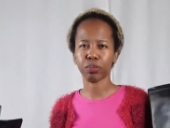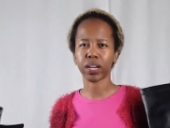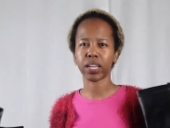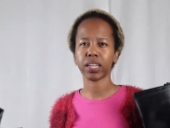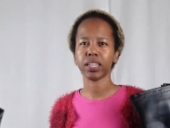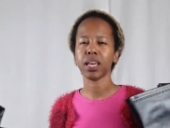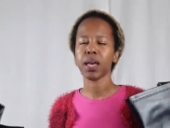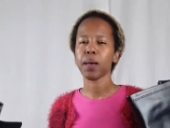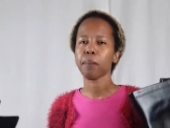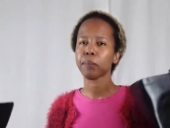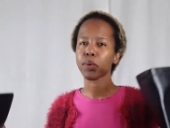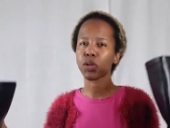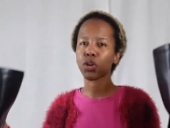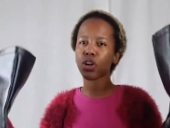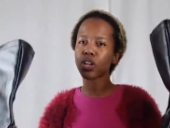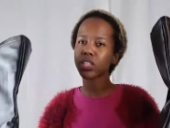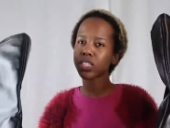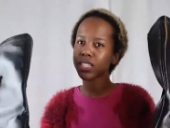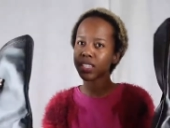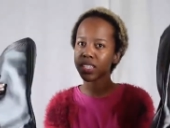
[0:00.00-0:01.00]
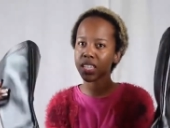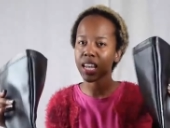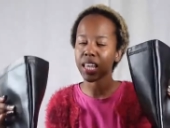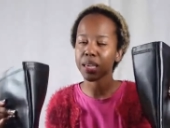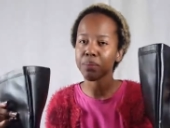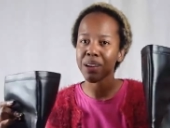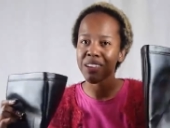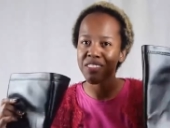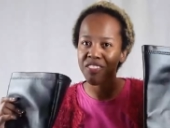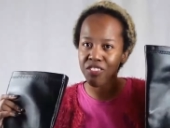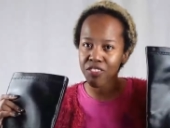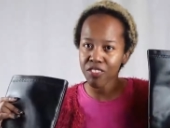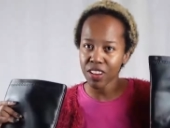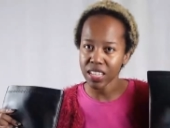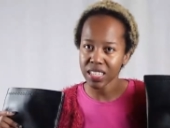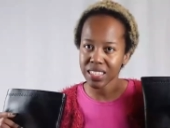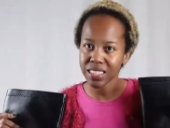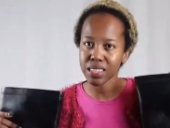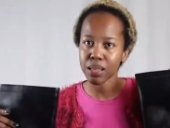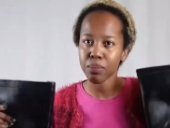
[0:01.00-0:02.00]
but because these are like my
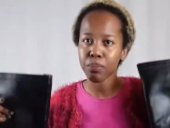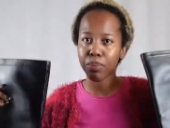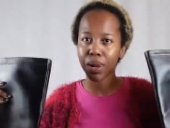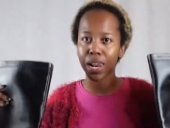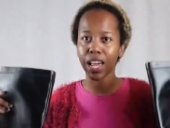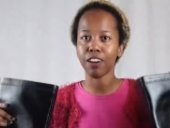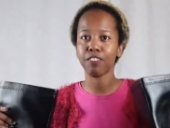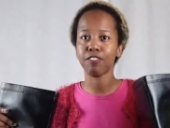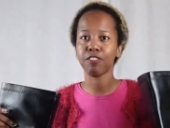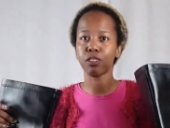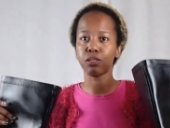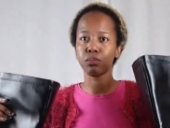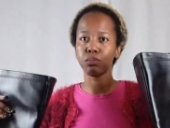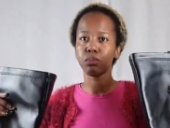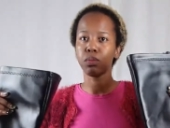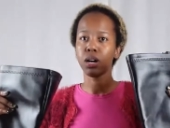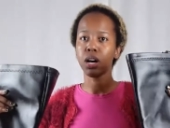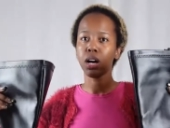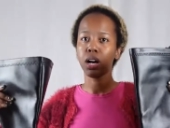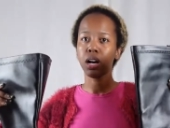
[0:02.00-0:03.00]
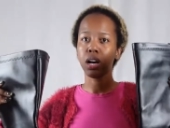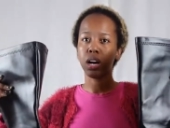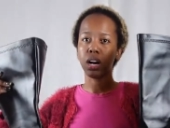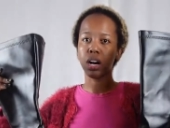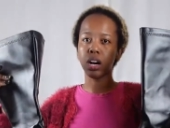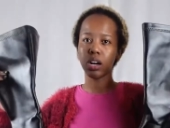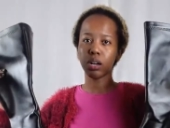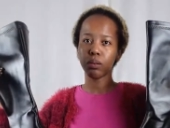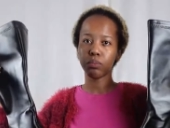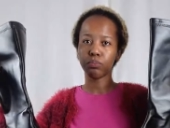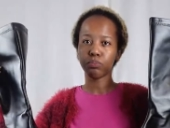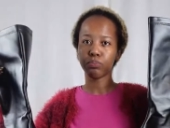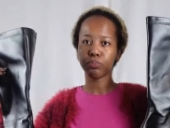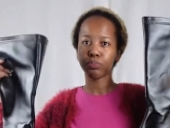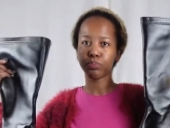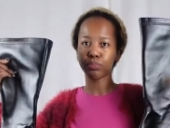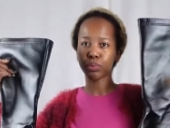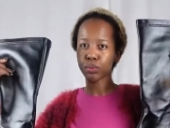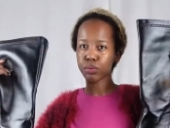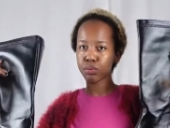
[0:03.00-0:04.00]
first platform uh,
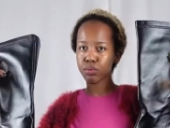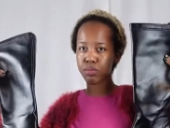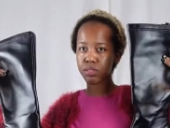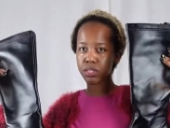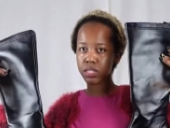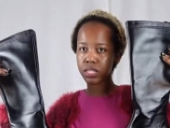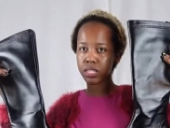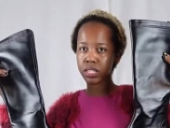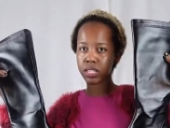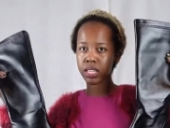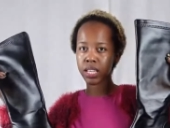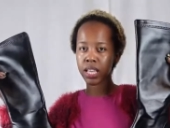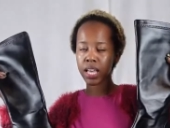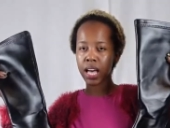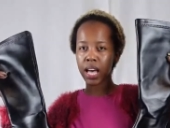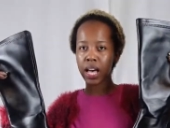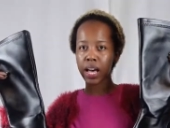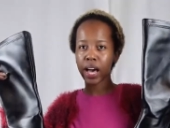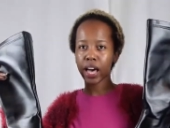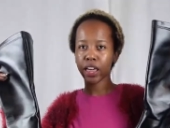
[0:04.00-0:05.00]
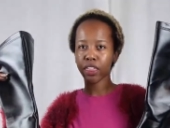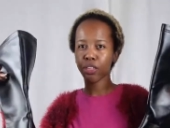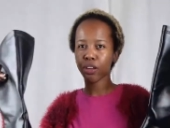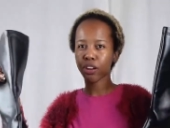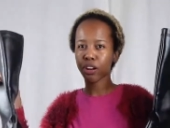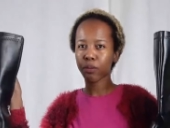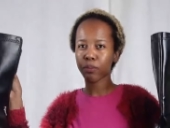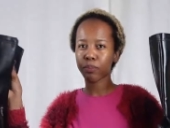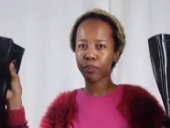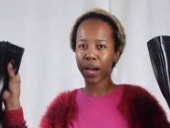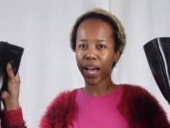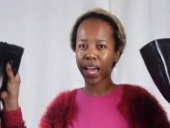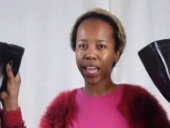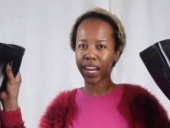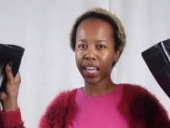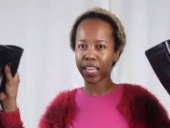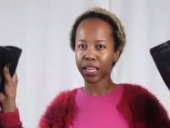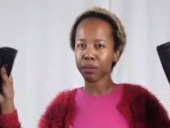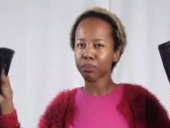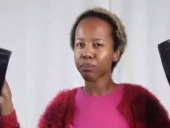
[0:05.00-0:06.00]
boots, I thought I'd buy
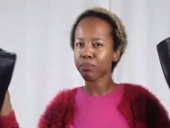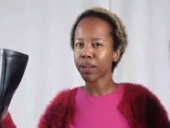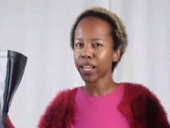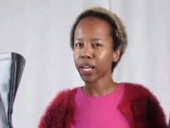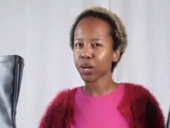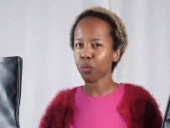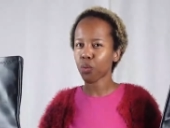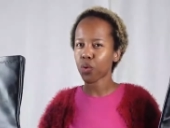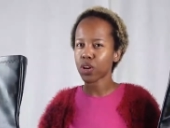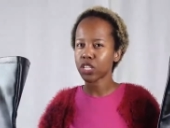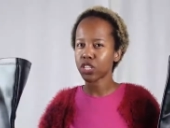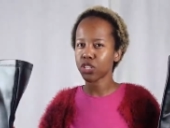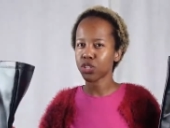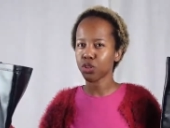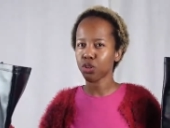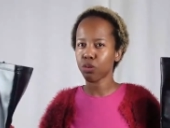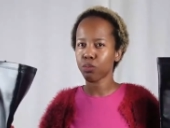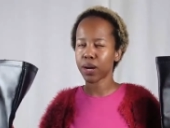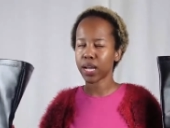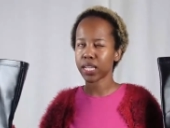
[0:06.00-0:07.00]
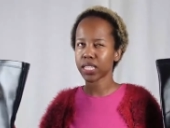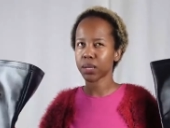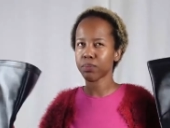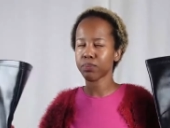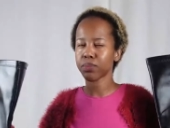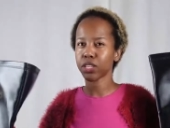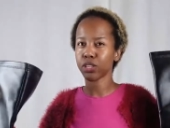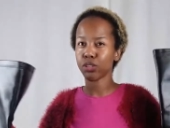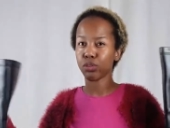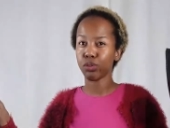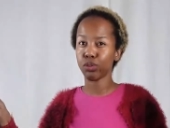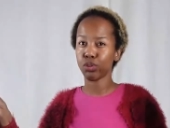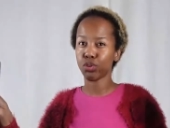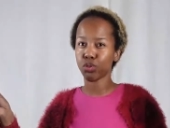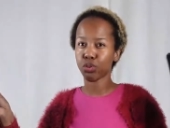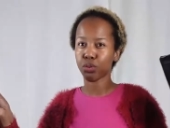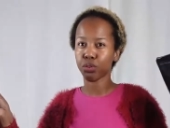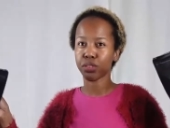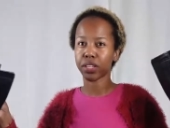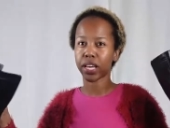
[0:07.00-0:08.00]
like black ones, you know, buy something
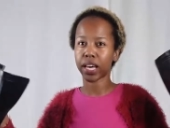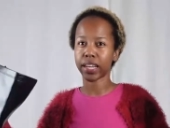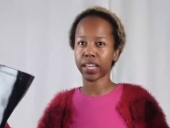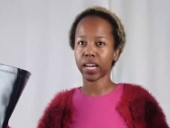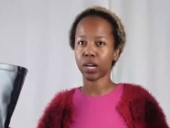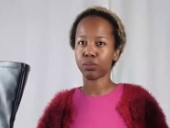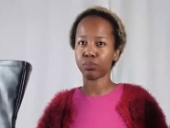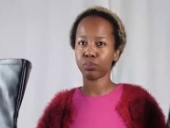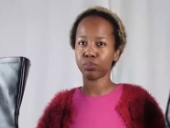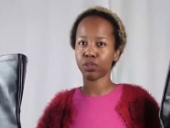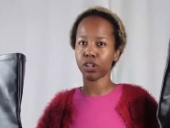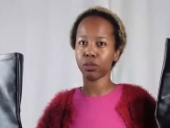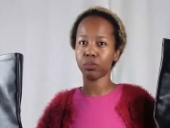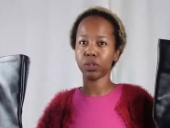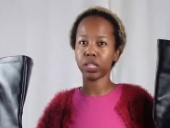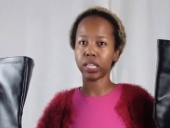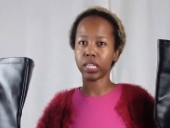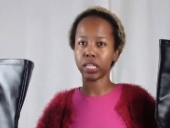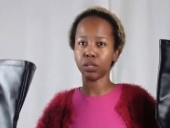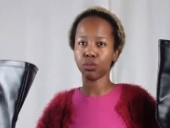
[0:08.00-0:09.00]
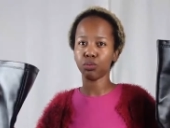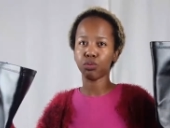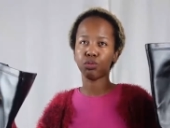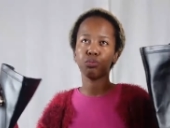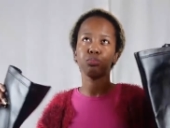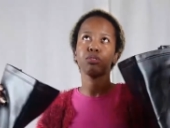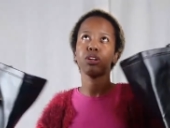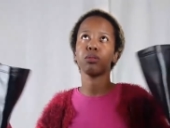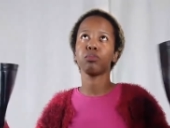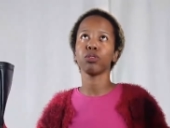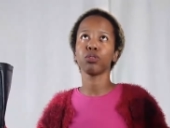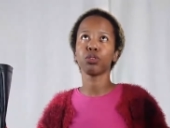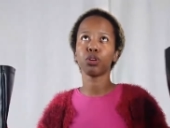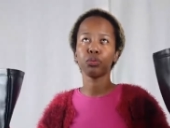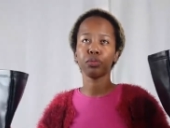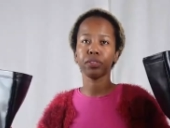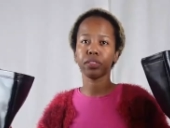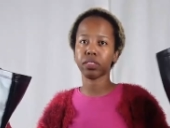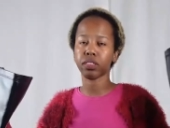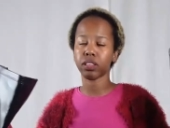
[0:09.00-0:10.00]
neutral that I'll probably will probably go
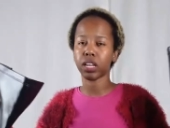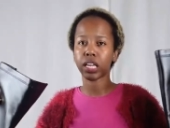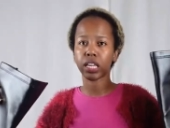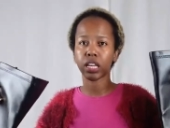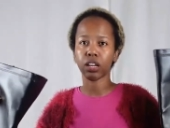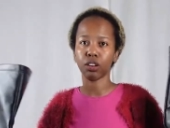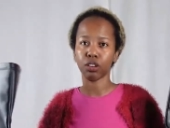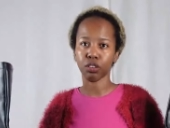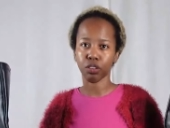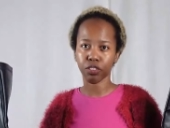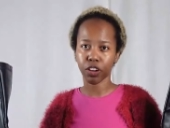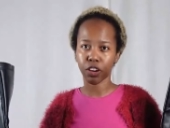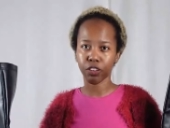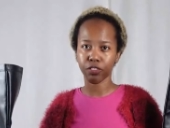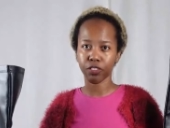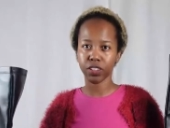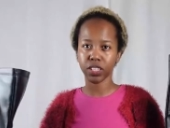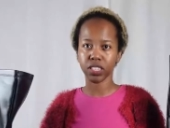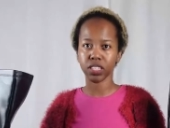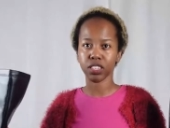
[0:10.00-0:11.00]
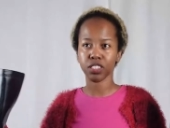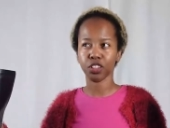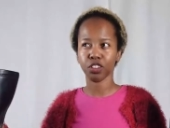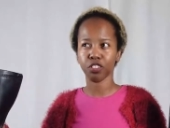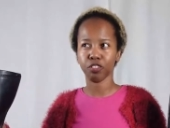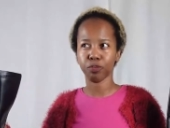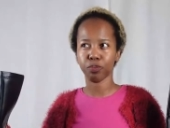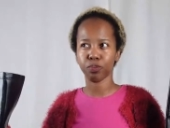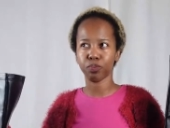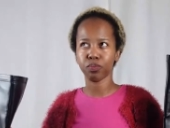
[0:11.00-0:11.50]
with like a lot of outfits instead of